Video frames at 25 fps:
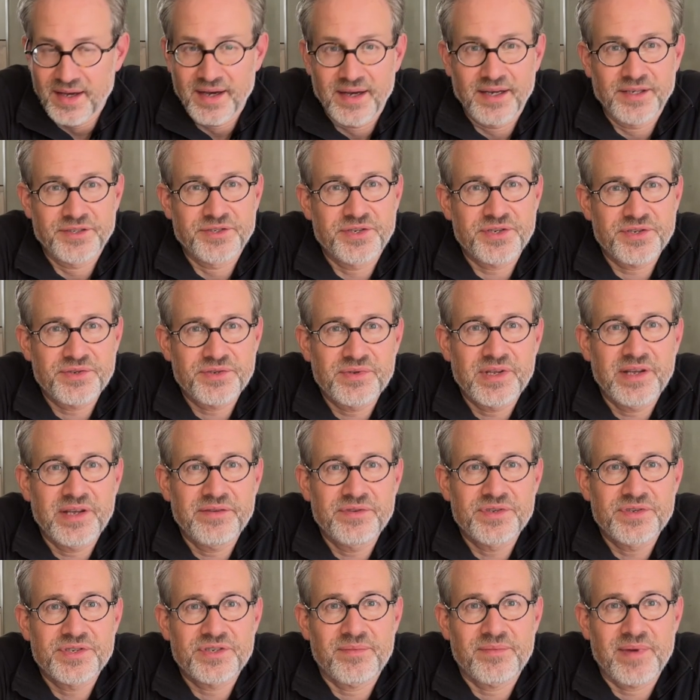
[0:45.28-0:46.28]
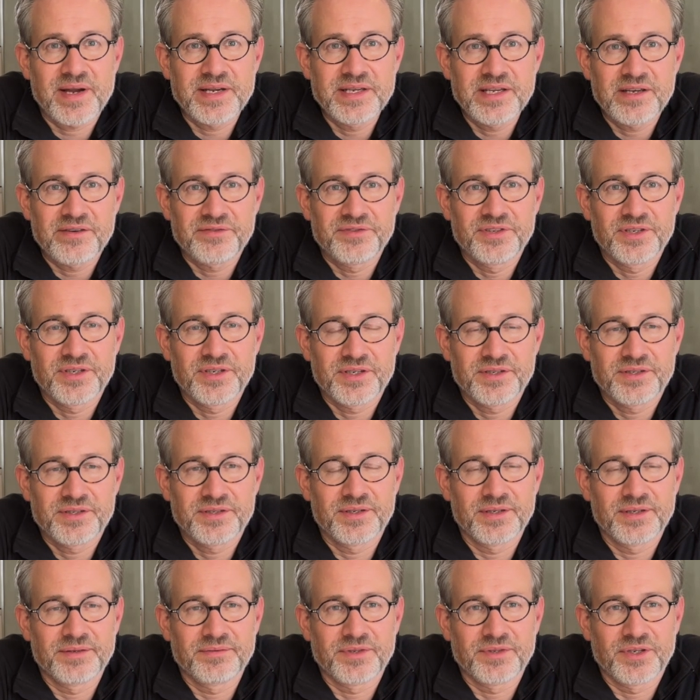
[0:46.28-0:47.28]
just to give you some idea of
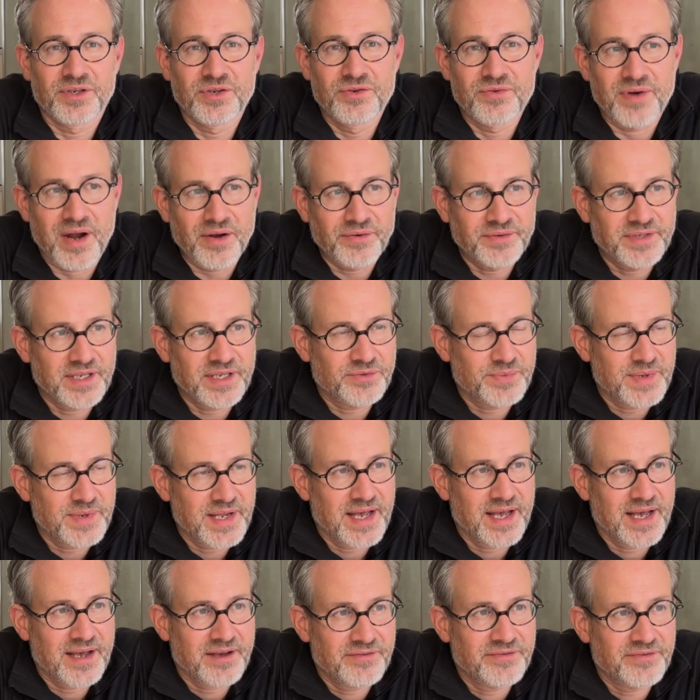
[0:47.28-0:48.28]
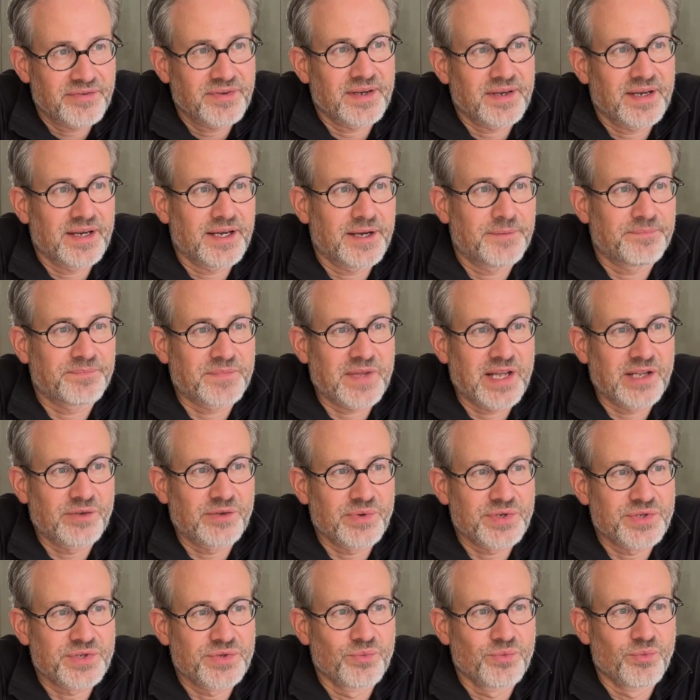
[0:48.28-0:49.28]
the ground that we have, it
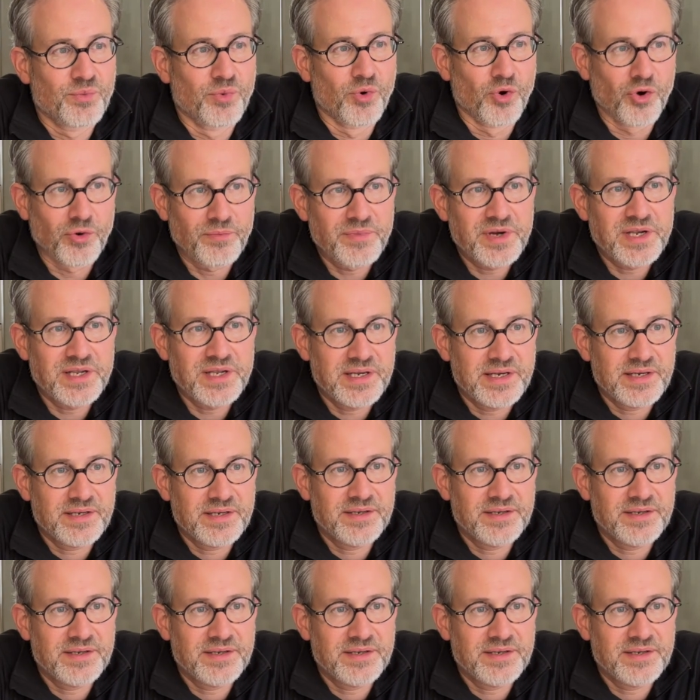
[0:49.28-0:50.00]
was a warmer year